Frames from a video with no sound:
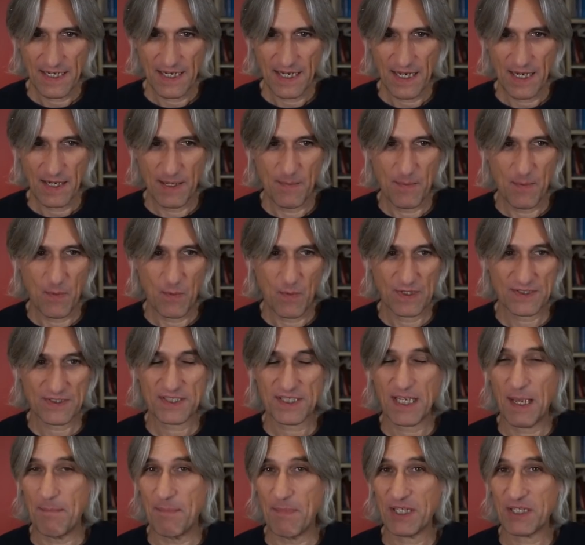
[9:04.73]
Um, once
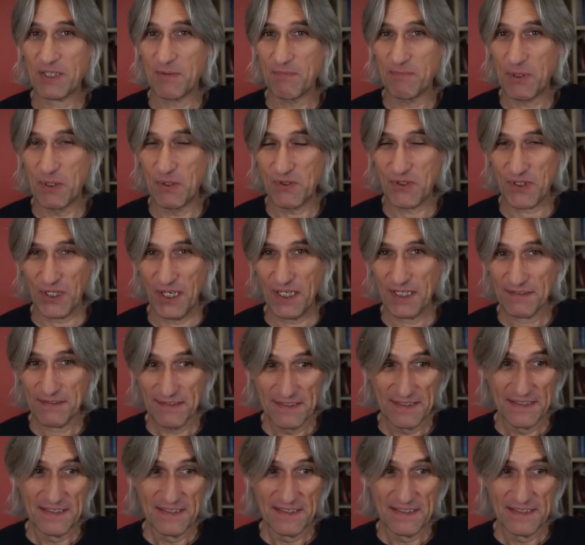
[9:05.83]
again, my computer,